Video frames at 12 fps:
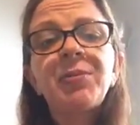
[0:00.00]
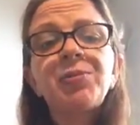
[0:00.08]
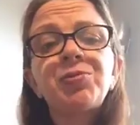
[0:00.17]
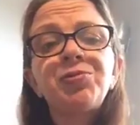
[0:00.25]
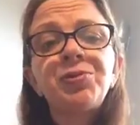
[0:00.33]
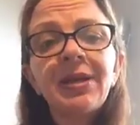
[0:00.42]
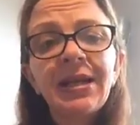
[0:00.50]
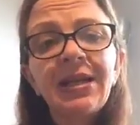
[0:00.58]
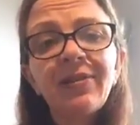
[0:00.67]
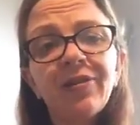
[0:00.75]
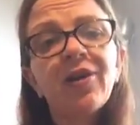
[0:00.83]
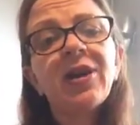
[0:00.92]
It was
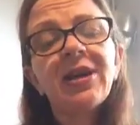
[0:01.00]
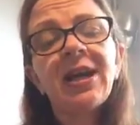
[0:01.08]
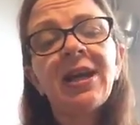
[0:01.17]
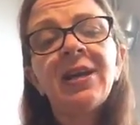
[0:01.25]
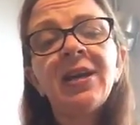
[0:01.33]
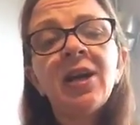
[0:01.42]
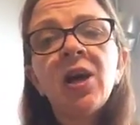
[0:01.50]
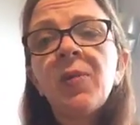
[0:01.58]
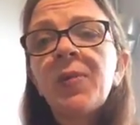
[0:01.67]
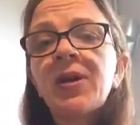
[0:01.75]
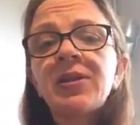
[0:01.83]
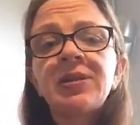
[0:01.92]
really frightening,
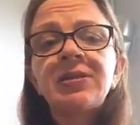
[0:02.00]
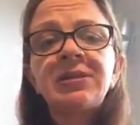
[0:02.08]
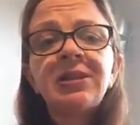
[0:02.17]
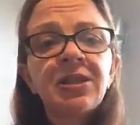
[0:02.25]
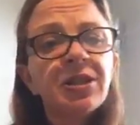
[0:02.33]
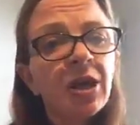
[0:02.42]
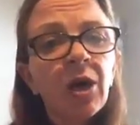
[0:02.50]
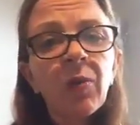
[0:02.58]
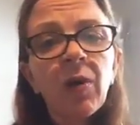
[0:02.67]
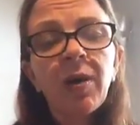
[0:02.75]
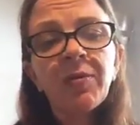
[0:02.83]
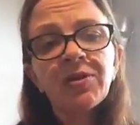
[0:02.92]
because I didn't know
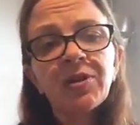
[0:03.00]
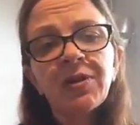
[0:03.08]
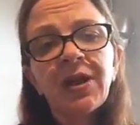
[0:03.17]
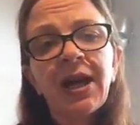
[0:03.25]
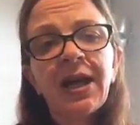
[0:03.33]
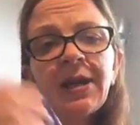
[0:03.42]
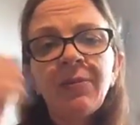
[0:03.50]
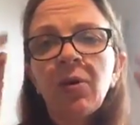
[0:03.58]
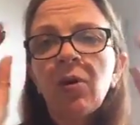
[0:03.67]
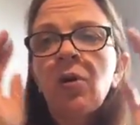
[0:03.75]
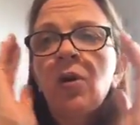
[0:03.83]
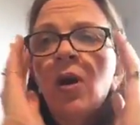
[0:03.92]
what I was good at
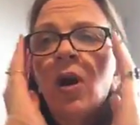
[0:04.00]
anymore.